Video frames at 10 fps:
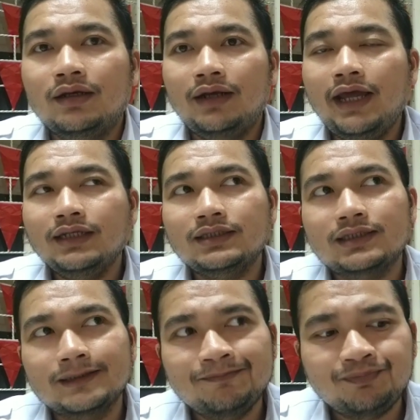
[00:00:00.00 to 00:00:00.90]

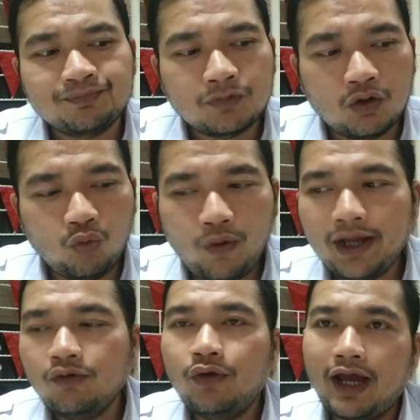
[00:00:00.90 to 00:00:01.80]
Next,
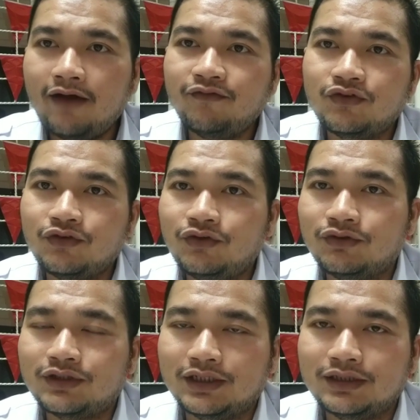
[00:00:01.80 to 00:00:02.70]
when we have to
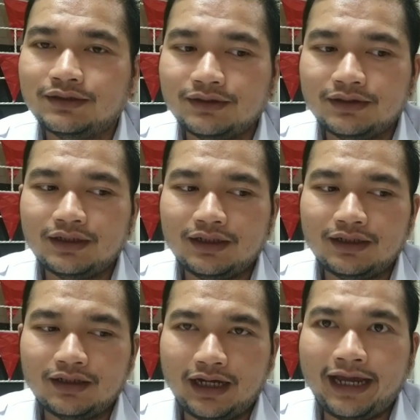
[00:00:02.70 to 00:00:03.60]
use it
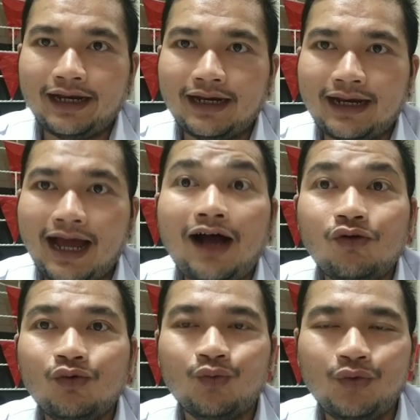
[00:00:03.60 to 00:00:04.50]
and how
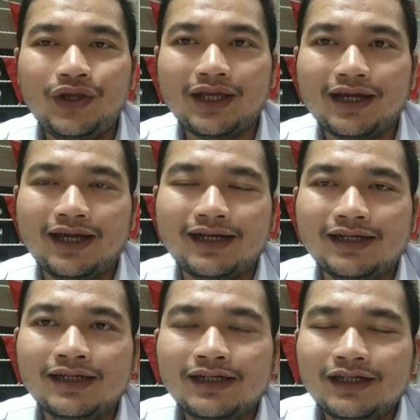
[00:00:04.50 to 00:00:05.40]
we
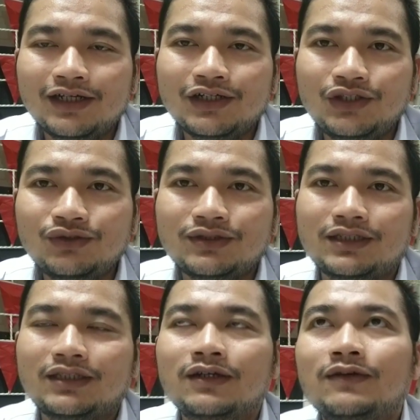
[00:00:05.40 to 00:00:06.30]
can use it.